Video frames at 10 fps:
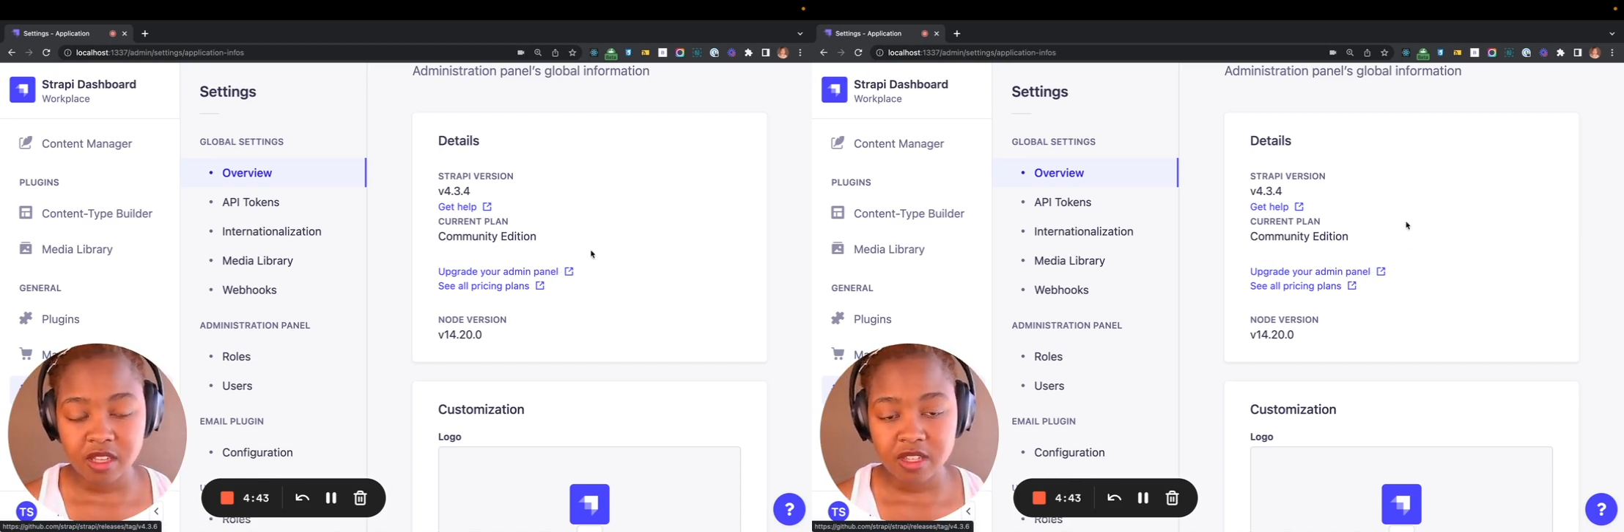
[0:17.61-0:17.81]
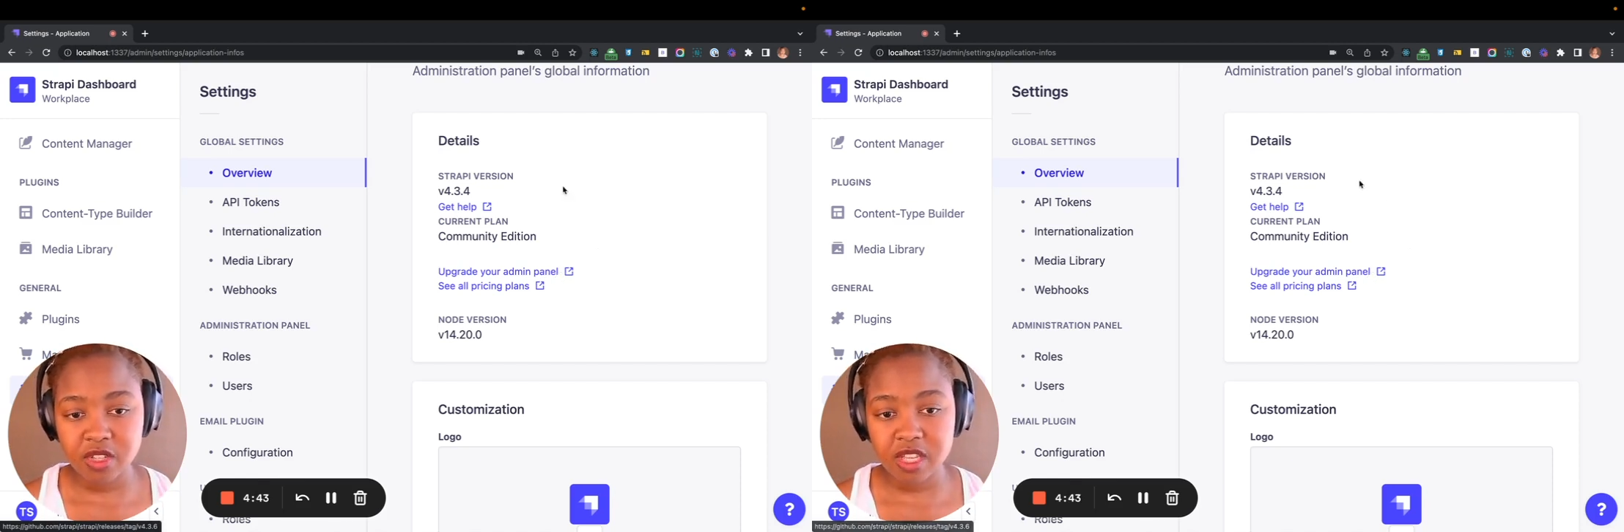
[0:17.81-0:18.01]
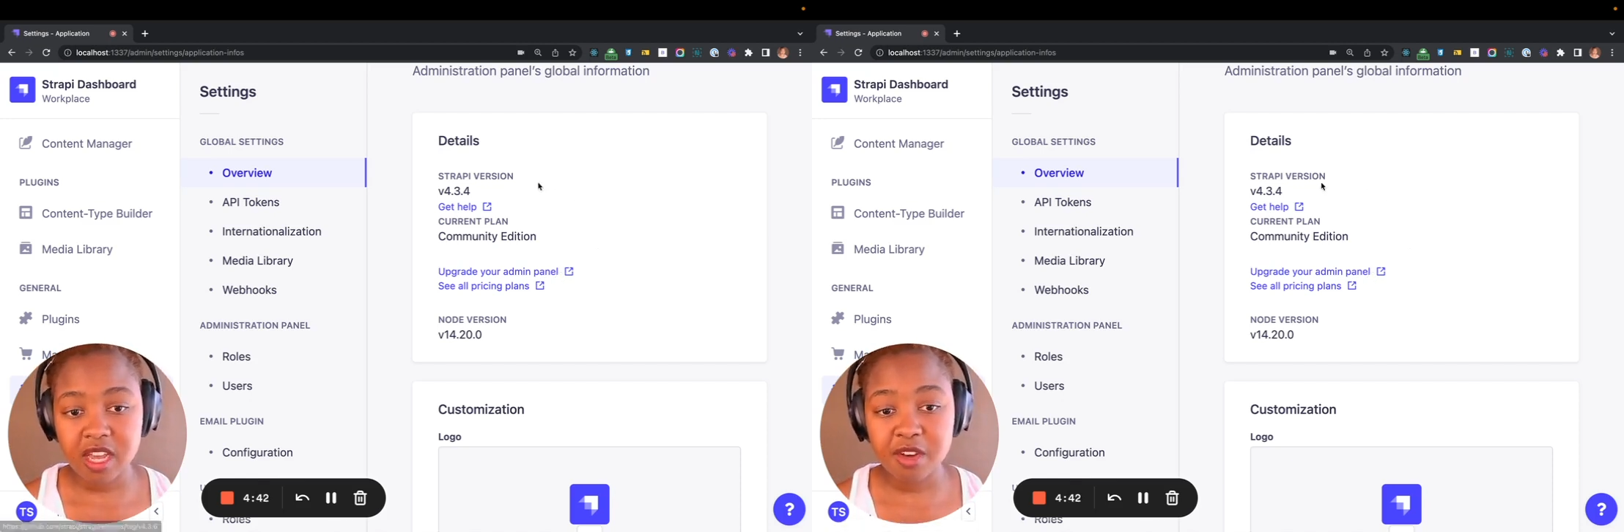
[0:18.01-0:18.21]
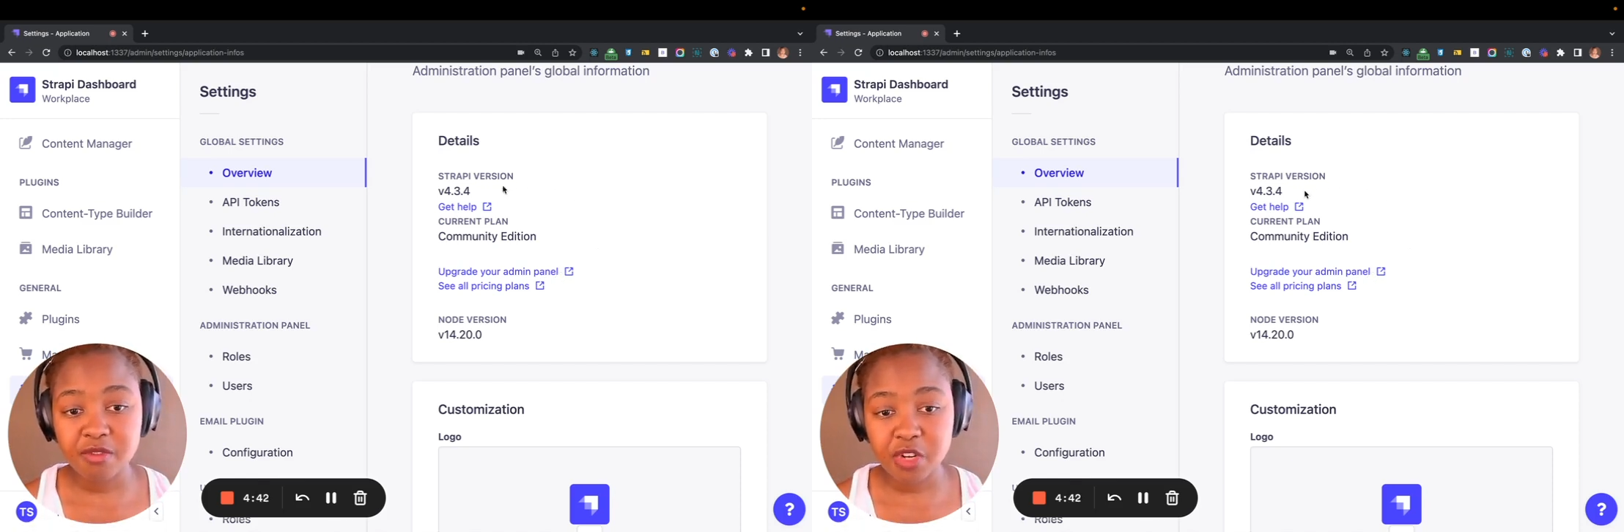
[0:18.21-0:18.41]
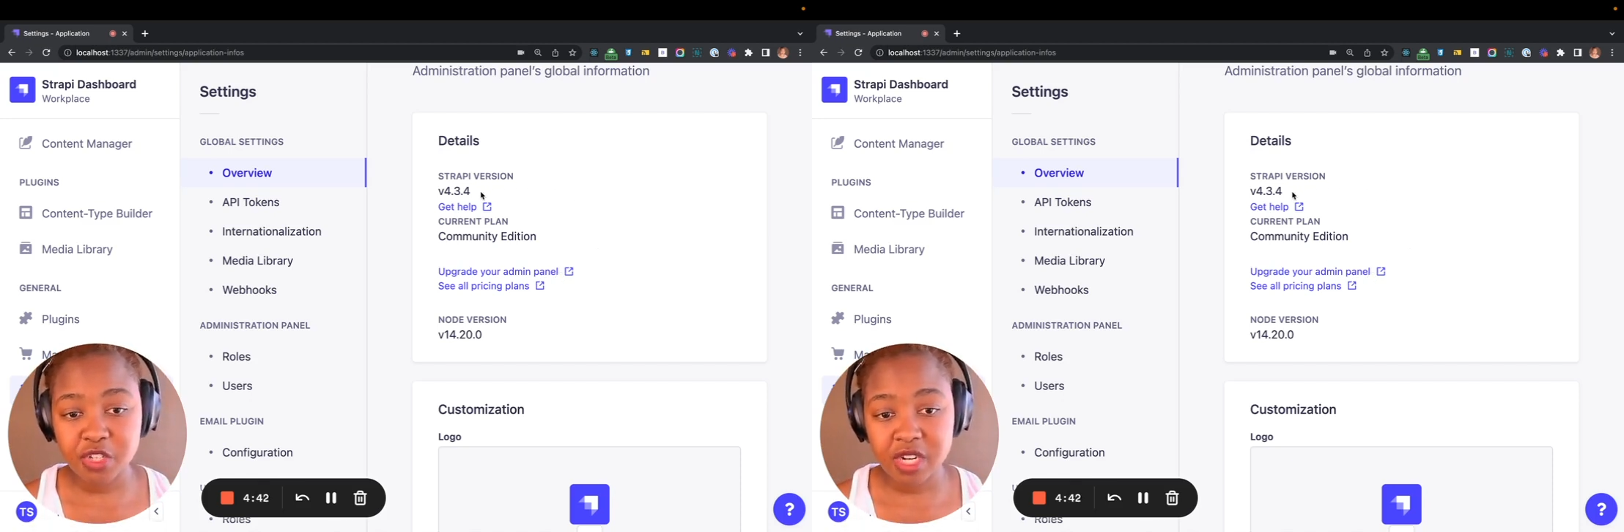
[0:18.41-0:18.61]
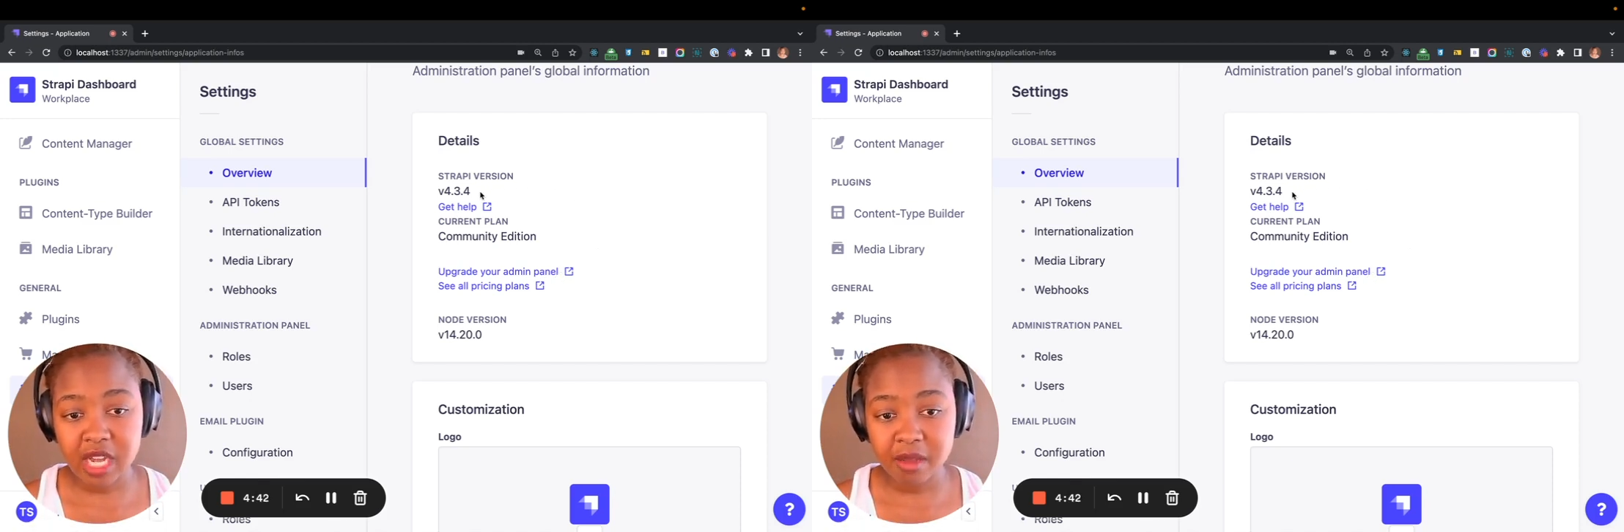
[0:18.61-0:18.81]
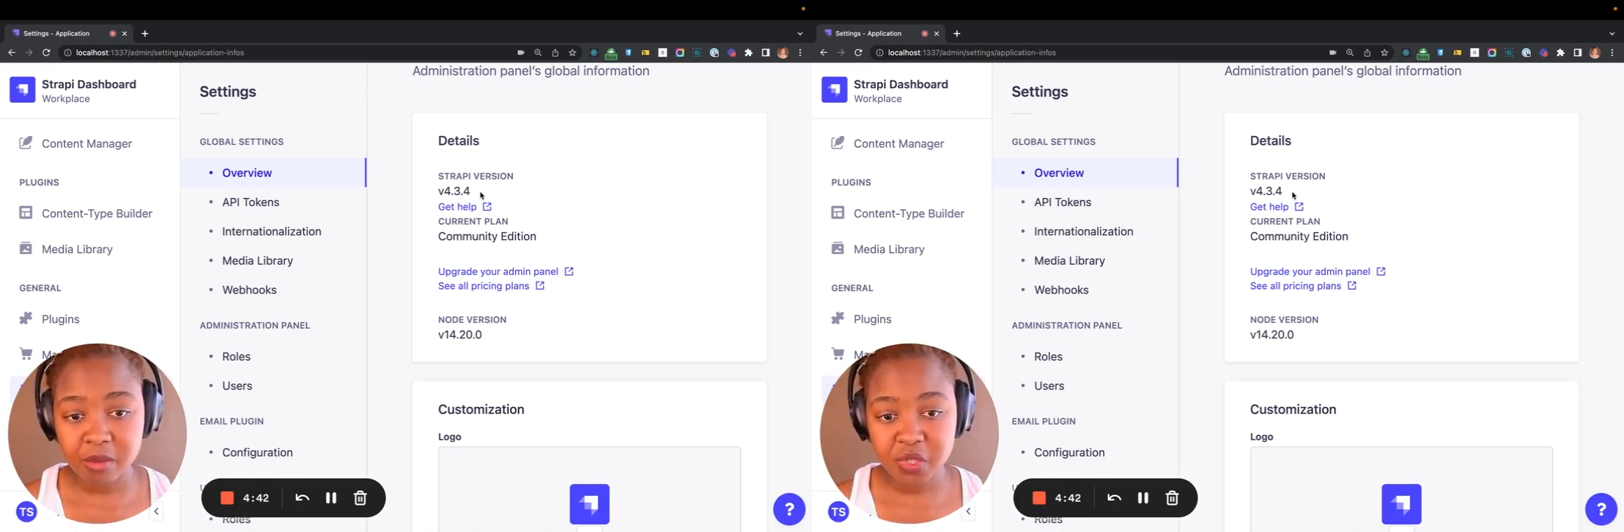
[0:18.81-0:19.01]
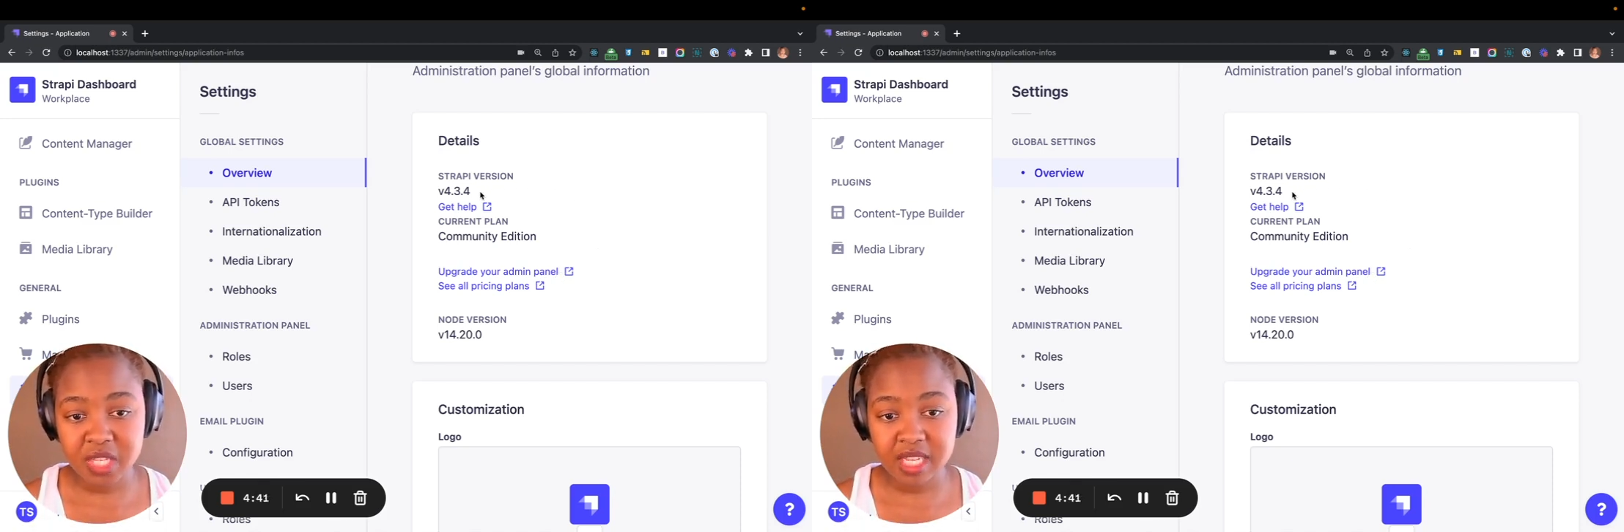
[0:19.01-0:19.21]
So the current version I'm
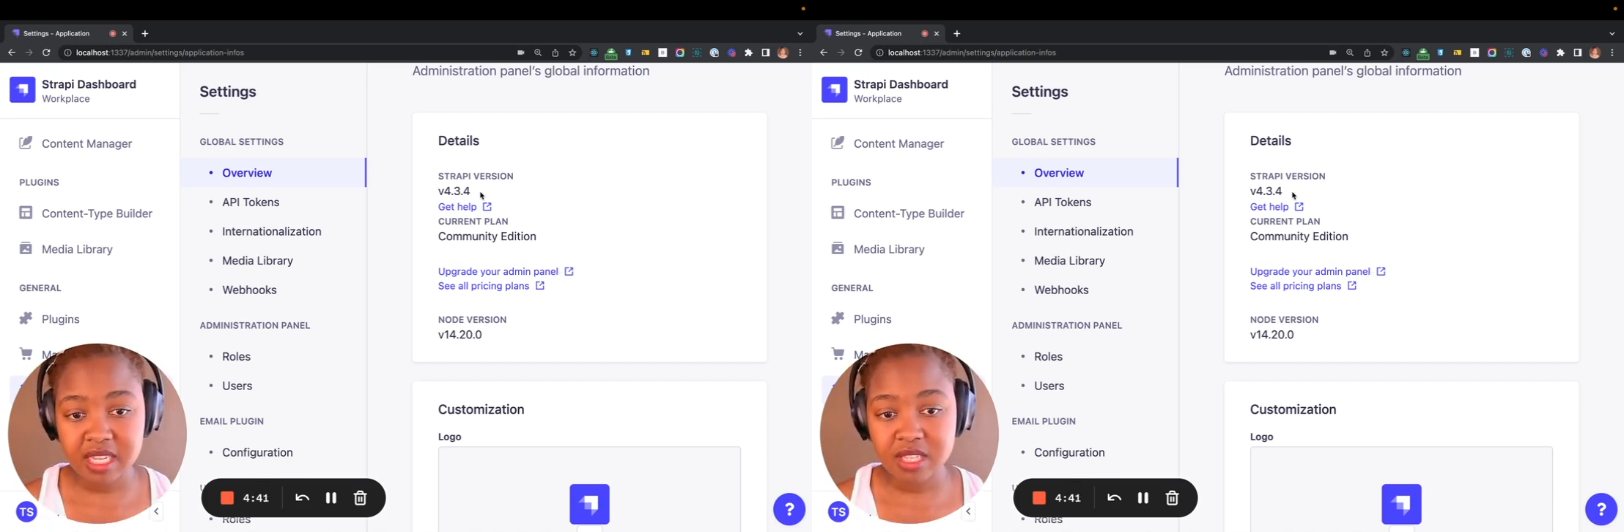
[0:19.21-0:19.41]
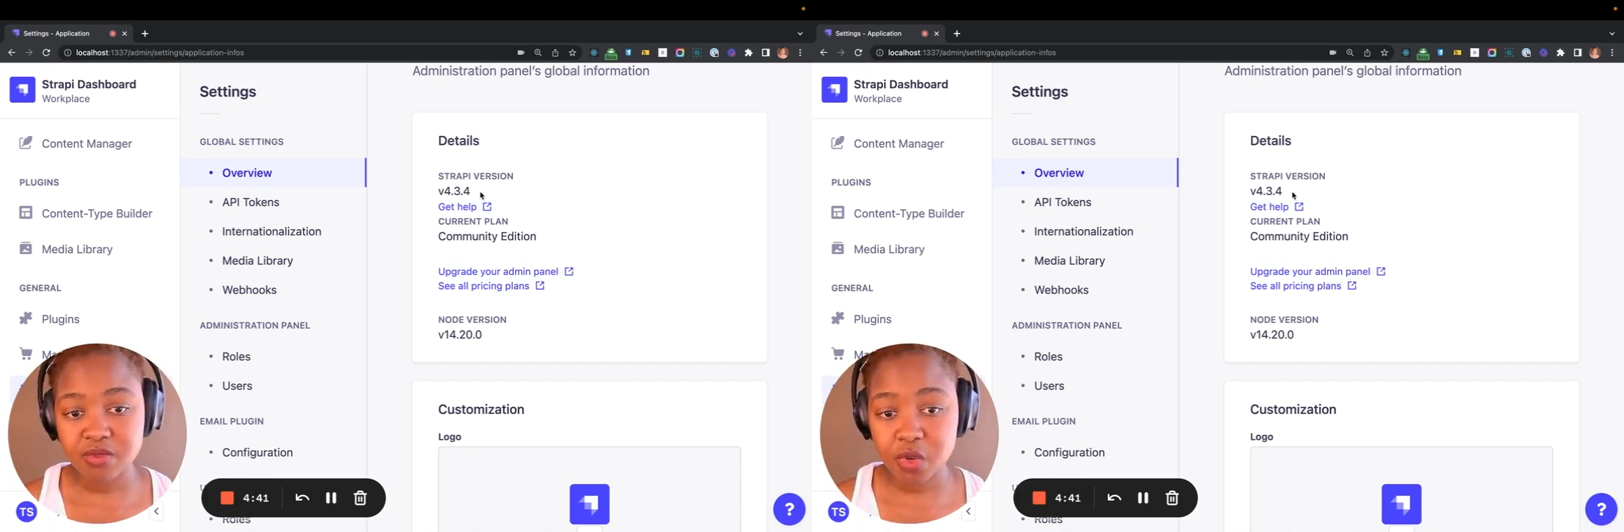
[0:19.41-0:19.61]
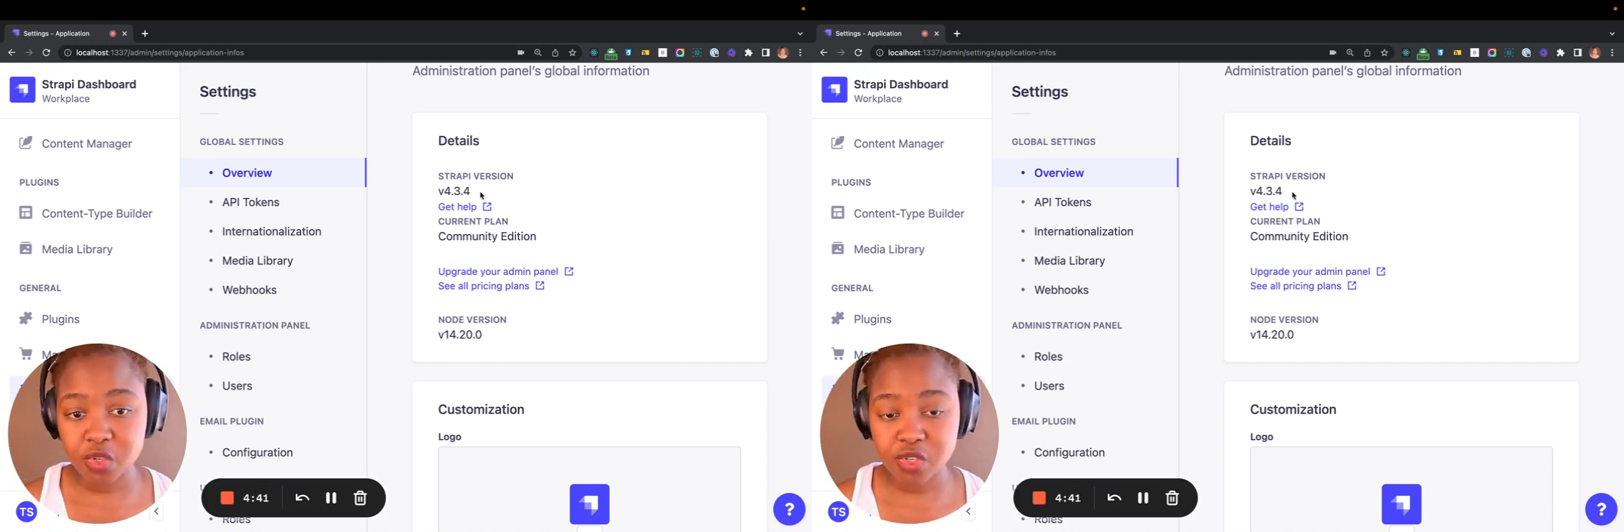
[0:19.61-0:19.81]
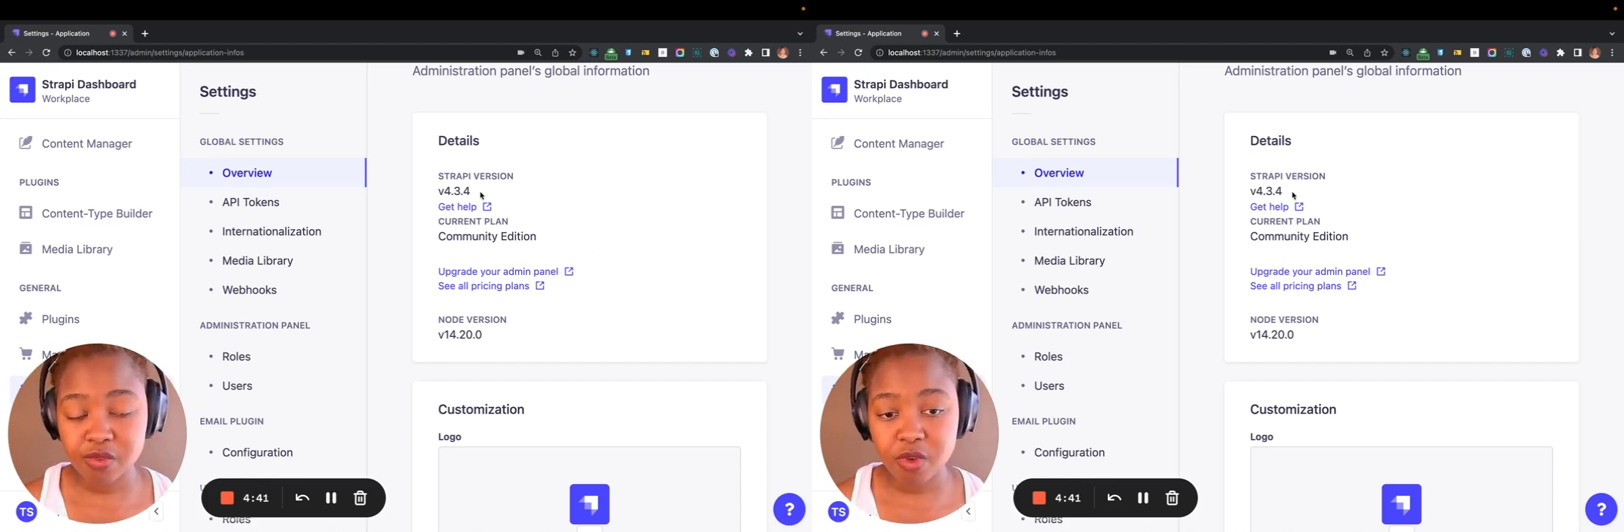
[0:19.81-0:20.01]
using is version